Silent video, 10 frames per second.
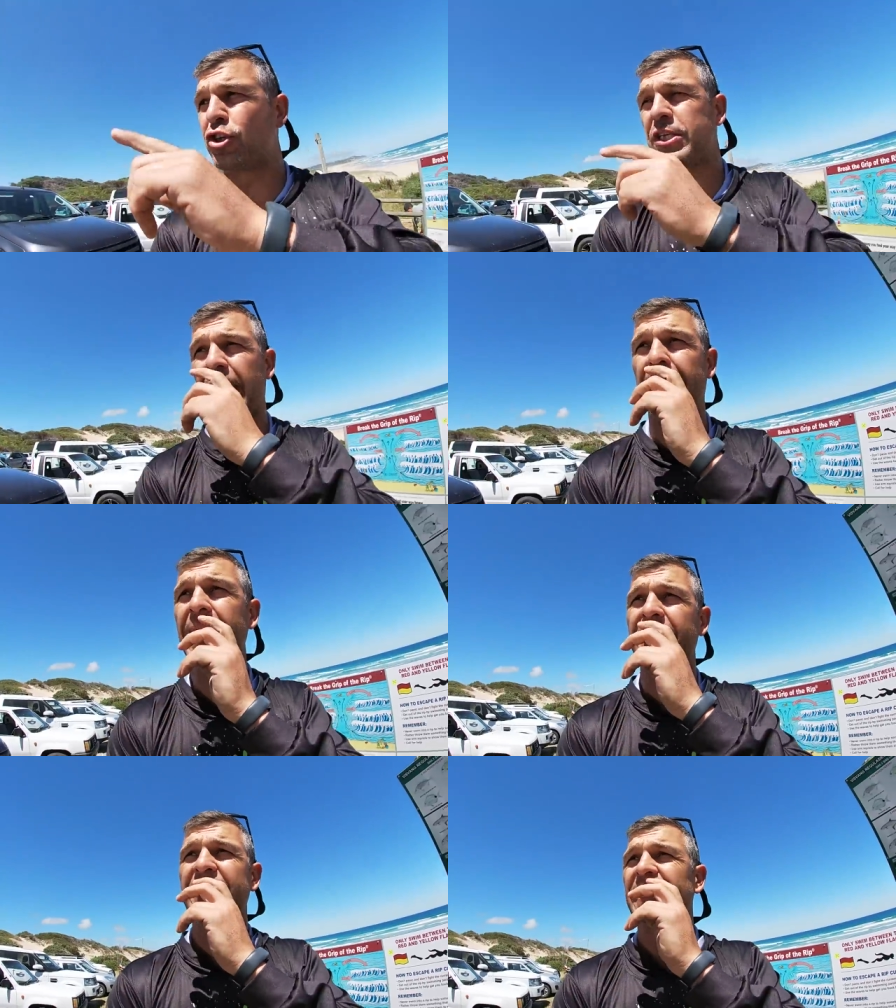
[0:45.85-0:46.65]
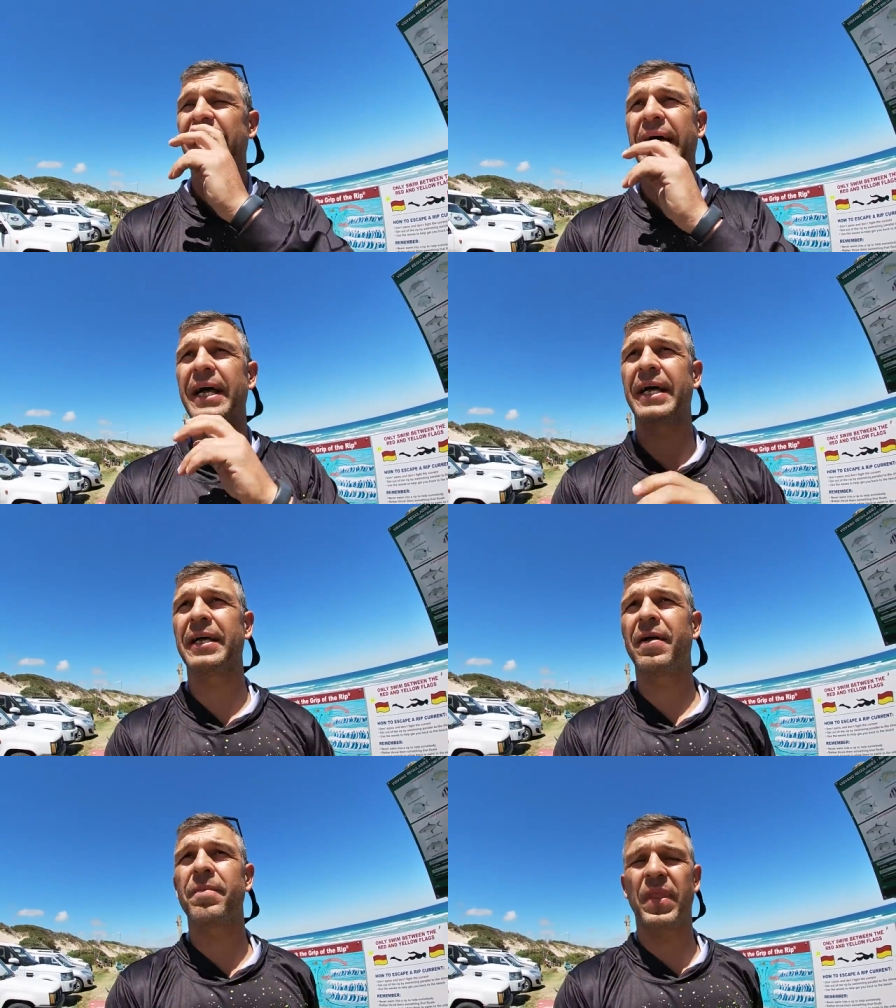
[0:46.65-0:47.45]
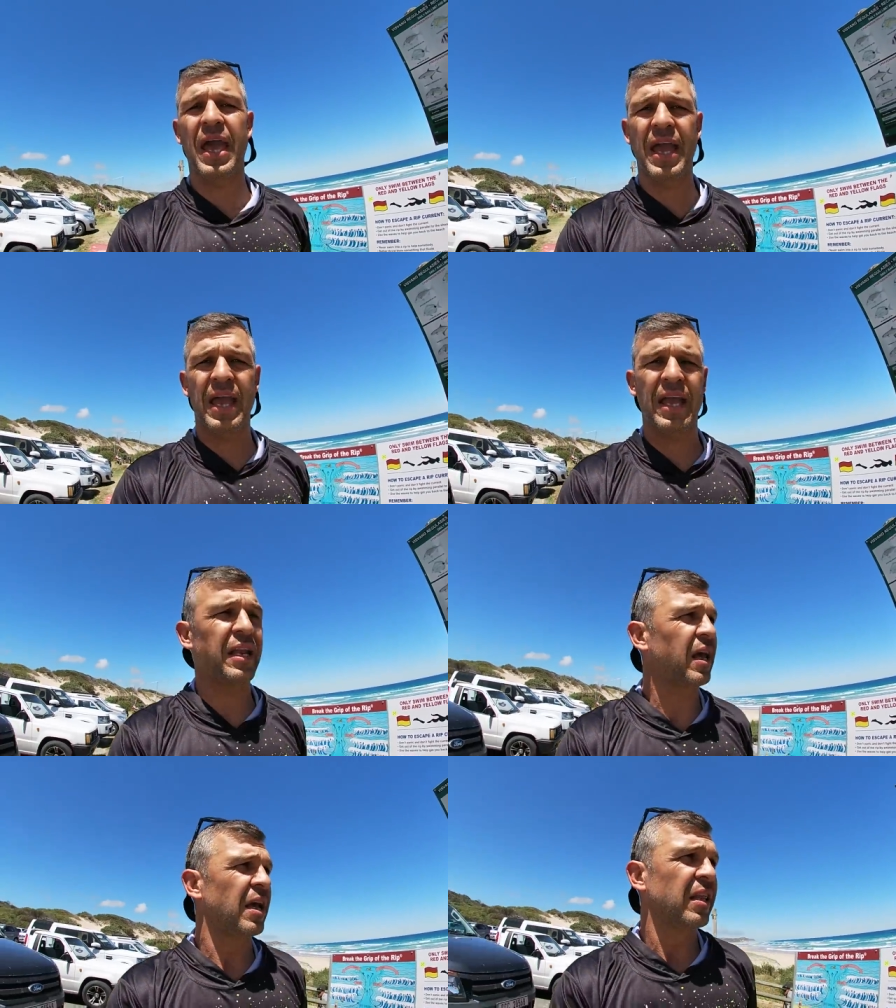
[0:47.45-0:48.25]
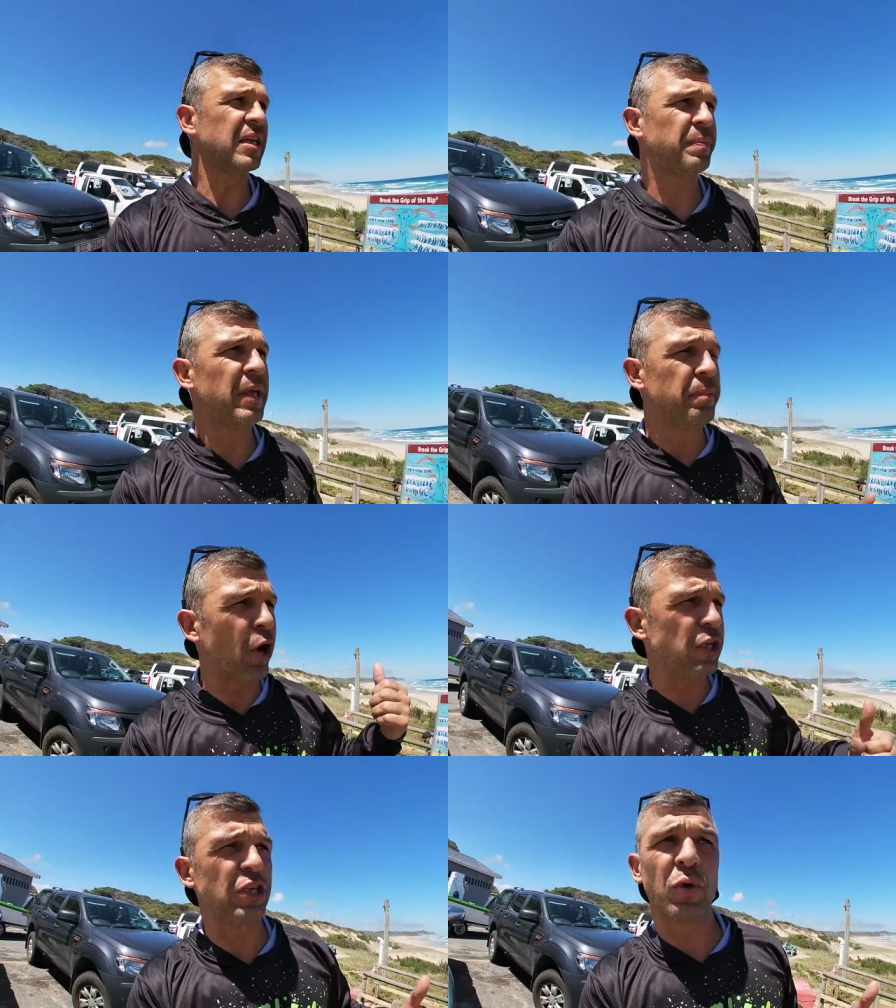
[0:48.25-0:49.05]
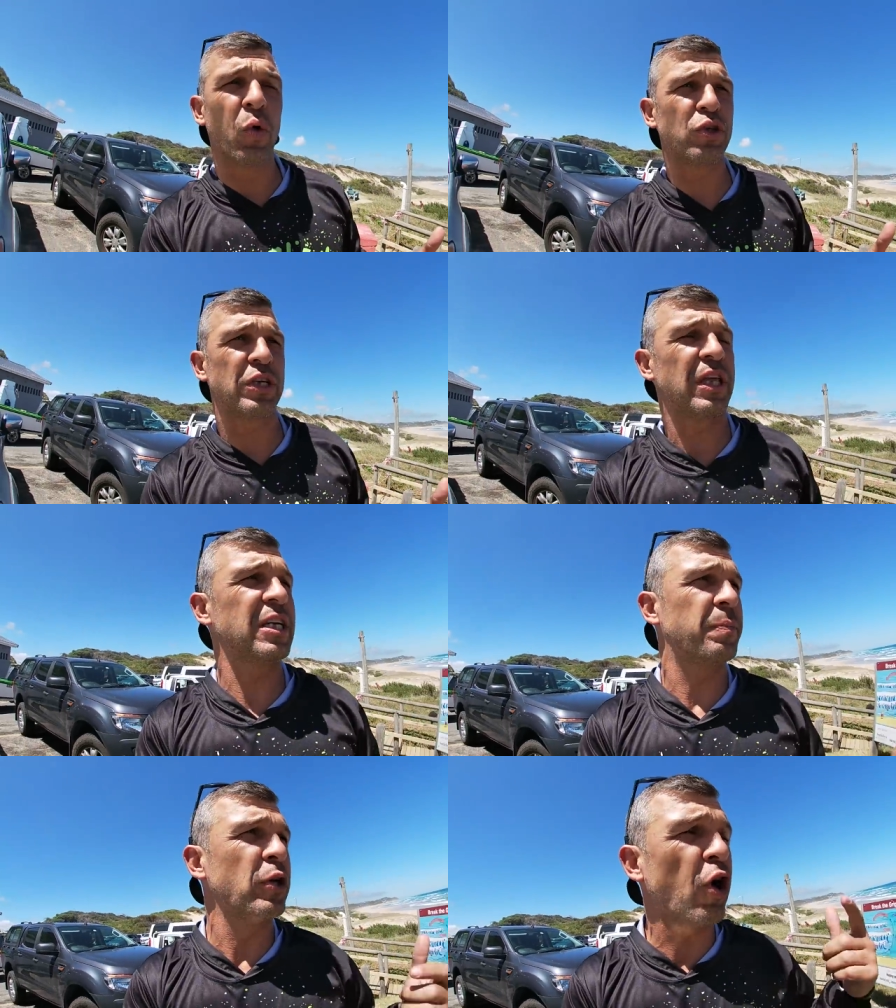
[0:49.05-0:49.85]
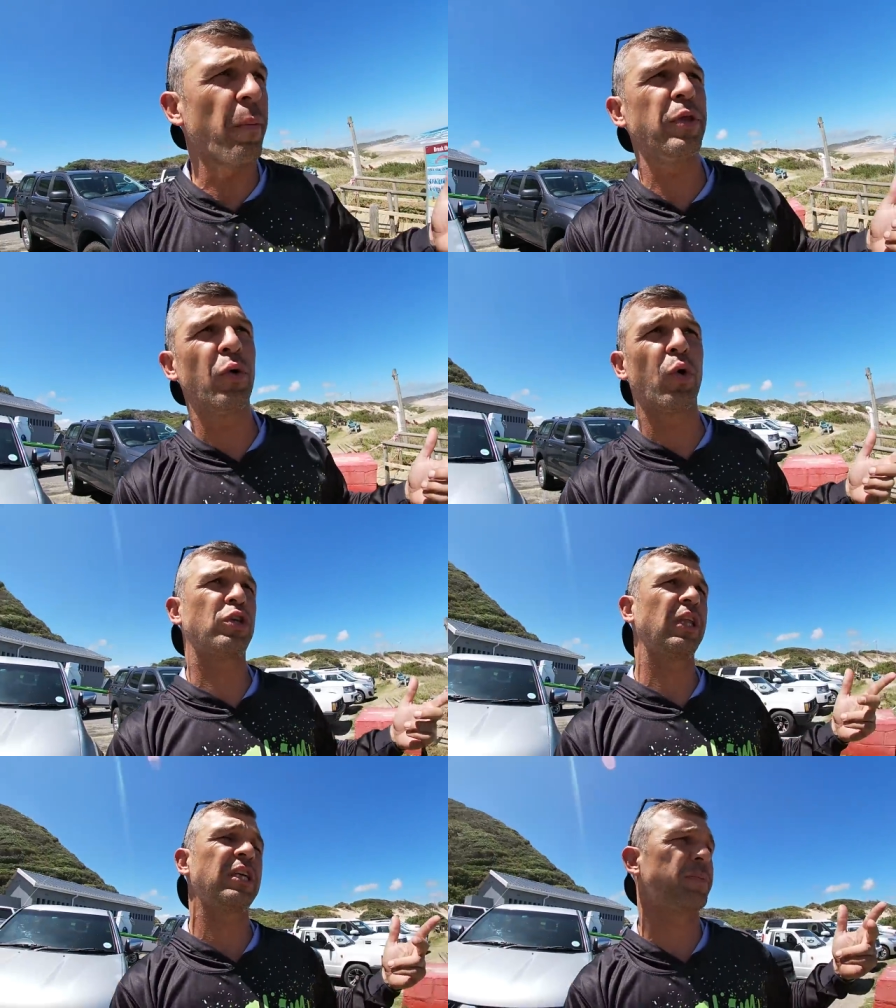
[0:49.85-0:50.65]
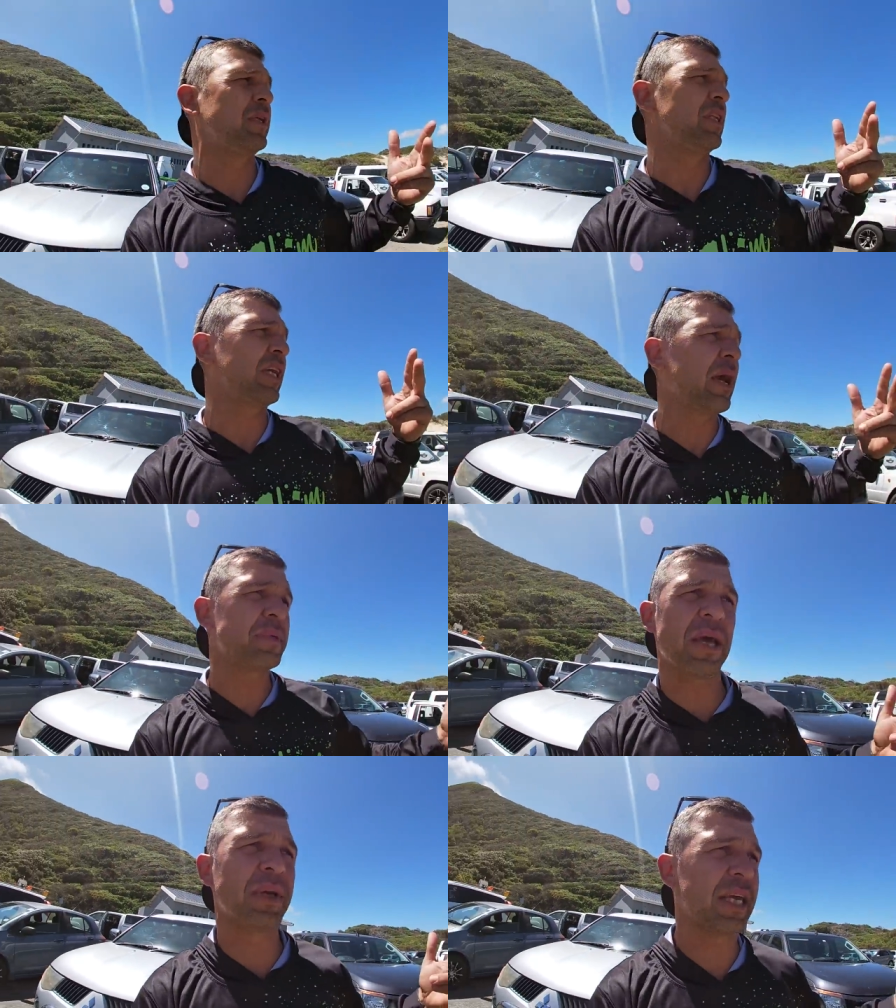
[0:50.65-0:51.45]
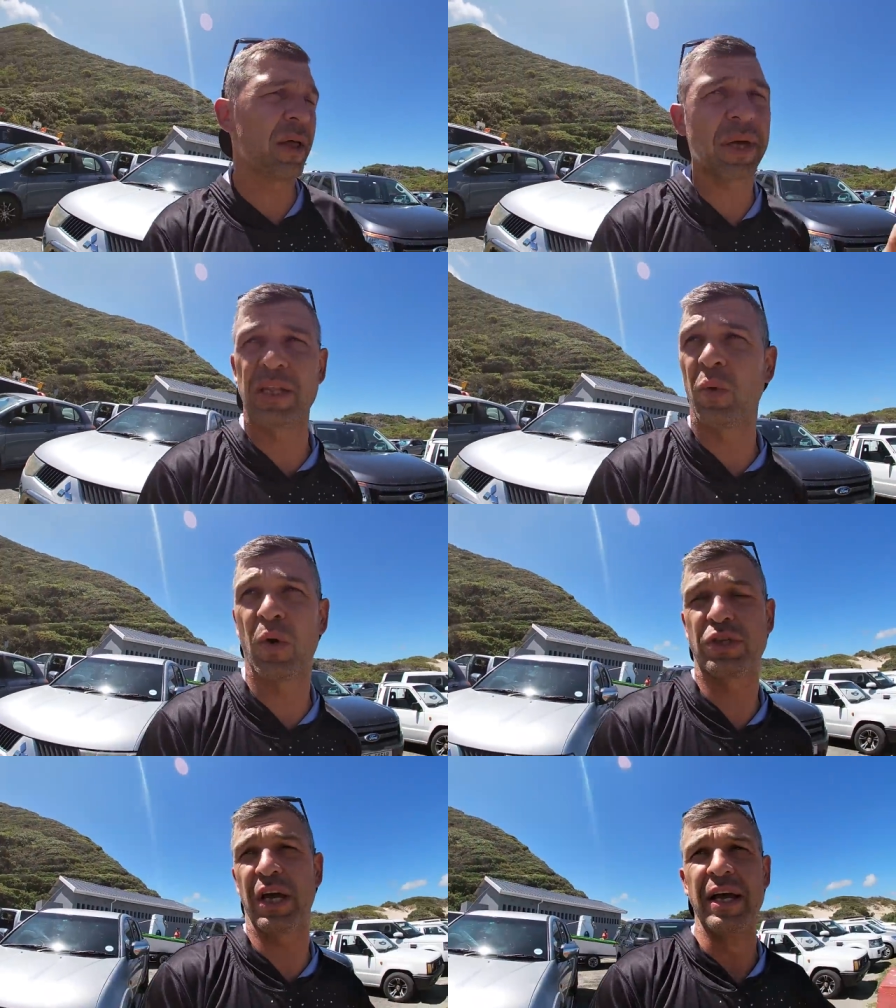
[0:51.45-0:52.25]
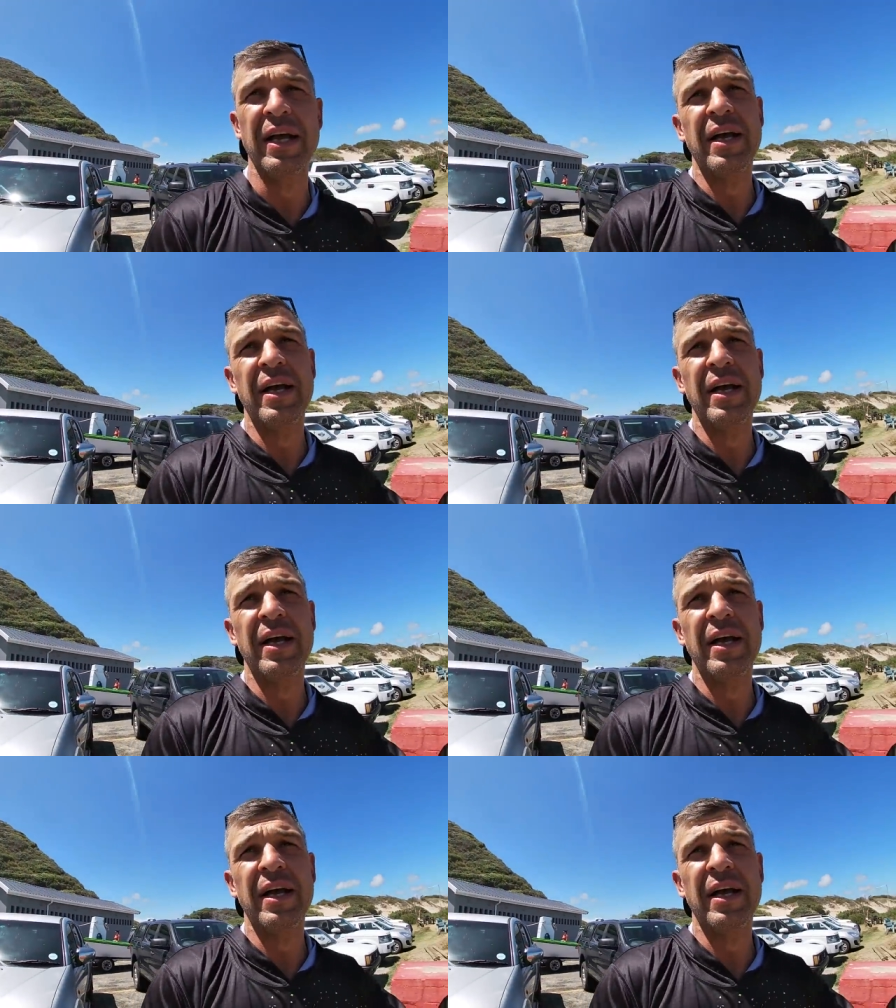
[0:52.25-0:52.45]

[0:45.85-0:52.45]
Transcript: to Jay um, and there's been bonnies in the water, there's been cob in the water, there's been Cape Salmon back in the water.